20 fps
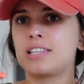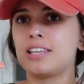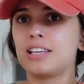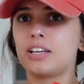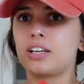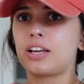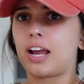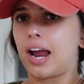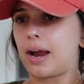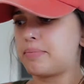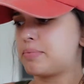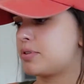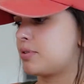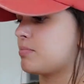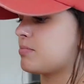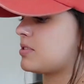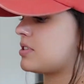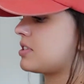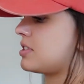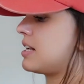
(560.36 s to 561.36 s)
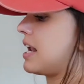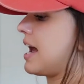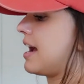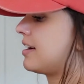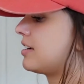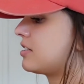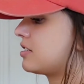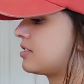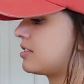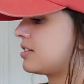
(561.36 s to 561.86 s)
to grab some
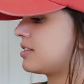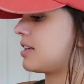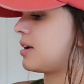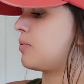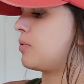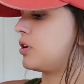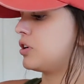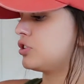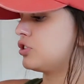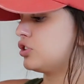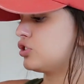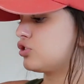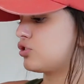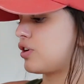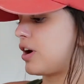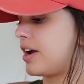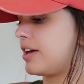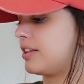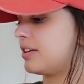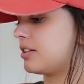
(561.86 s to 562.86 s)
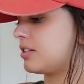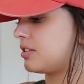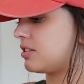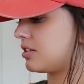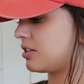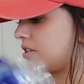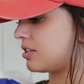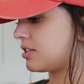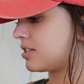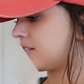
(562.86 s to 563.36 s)
snacks. I wanted to try this
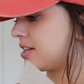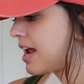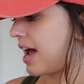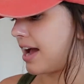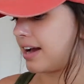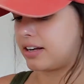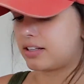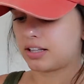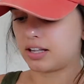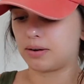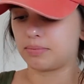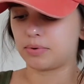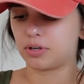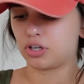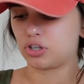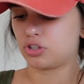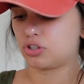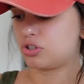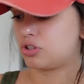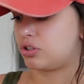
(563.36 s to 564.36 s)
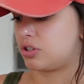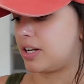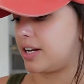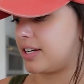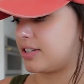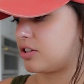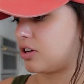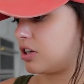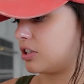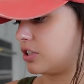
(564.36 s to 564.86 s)
snack that, I'm gonna, that
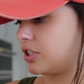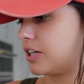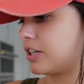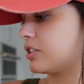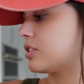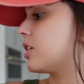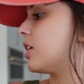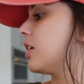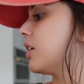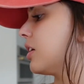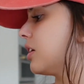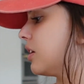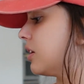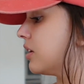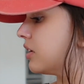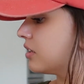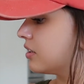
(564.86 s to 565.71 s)
I saw on TikTok.